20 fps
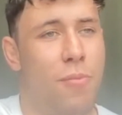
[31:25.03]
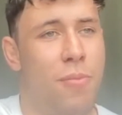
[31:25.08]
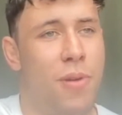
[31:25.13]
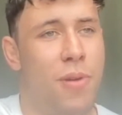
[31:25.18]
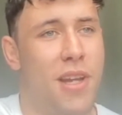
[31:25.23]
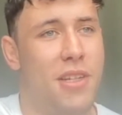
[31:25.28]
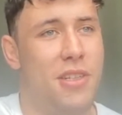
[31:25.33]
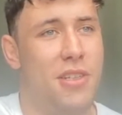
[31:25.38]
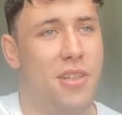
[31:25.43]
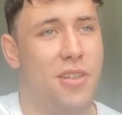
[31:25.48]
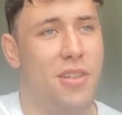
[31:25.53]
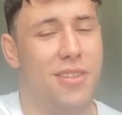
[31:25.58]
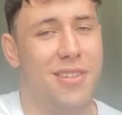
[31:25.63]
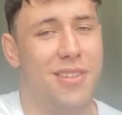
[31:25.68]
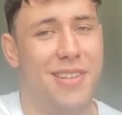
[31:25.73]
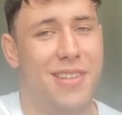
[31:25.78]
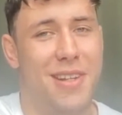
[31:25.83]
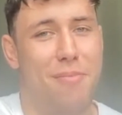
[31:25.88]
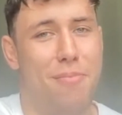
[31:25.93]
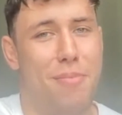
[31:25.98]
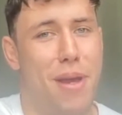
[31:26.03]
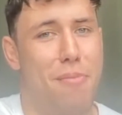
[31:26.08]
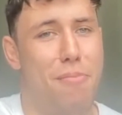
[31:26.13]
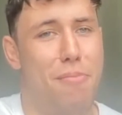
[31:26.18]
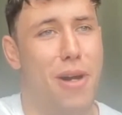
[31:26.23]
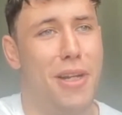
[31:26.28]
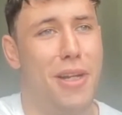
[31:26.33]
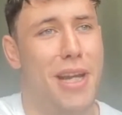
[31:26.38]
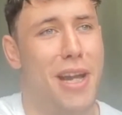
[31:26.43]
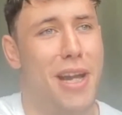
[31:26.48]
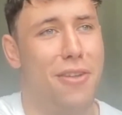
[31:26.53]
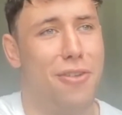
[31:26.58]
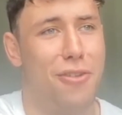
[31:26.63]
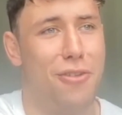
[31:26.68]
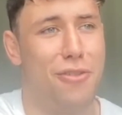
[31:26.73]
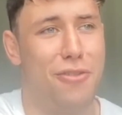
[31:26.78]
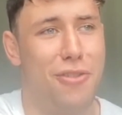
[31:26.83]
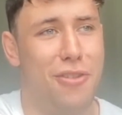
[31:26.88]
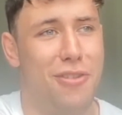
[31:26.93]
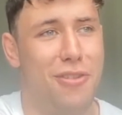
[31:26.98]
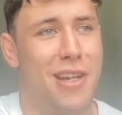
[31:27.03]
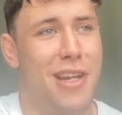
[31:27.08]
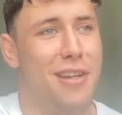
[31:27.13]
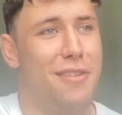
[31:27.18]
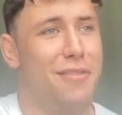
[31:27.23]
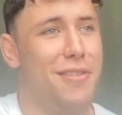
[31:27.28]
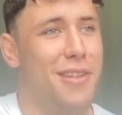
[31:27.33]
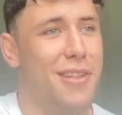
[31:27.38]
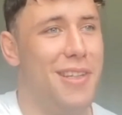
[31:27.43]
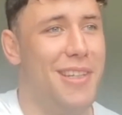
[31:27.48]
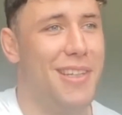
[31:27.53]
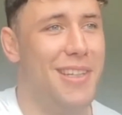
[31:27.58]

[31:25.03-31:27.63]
pitch, and Ben Muncaster is just kind of